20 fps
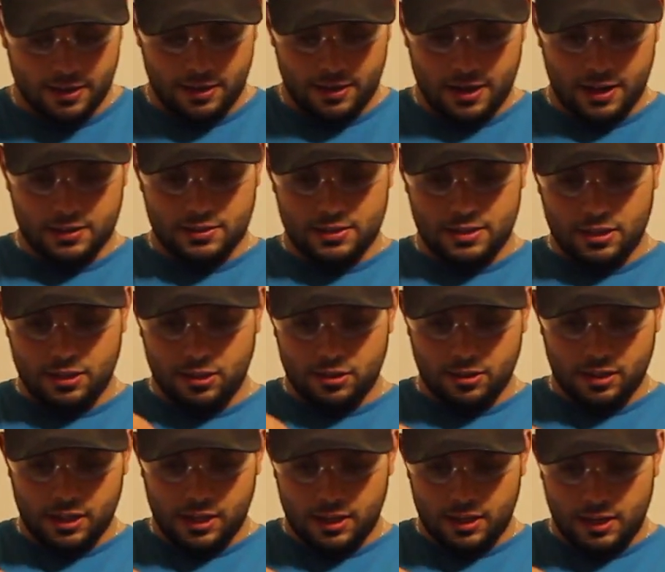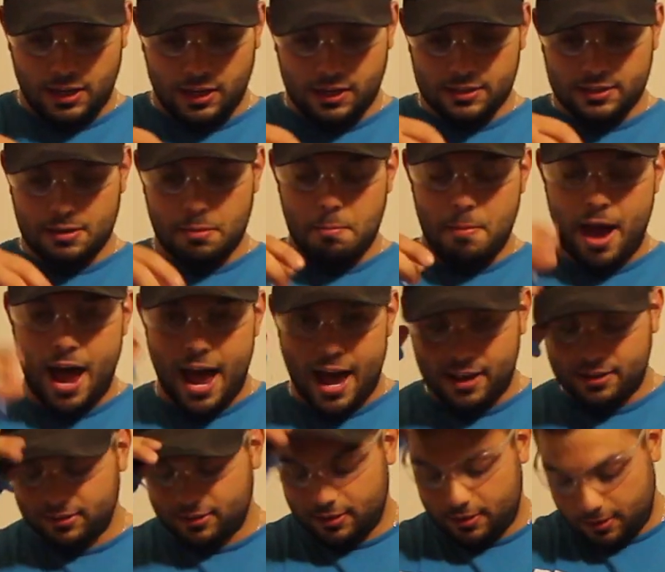Next thing you're going to need is a
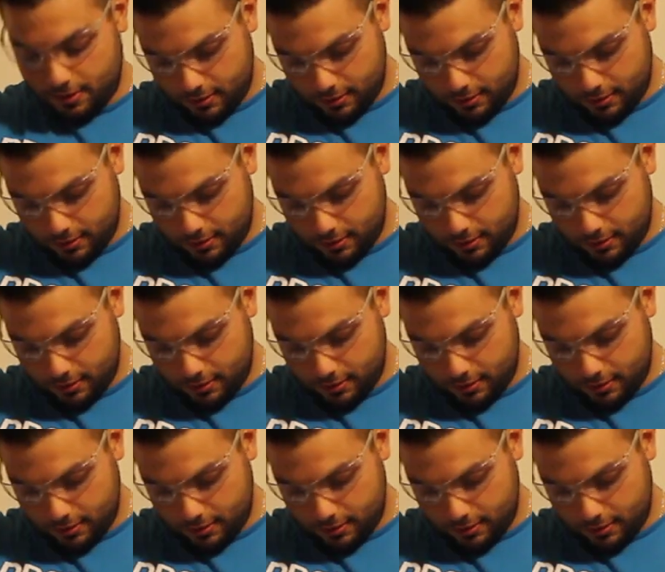mask.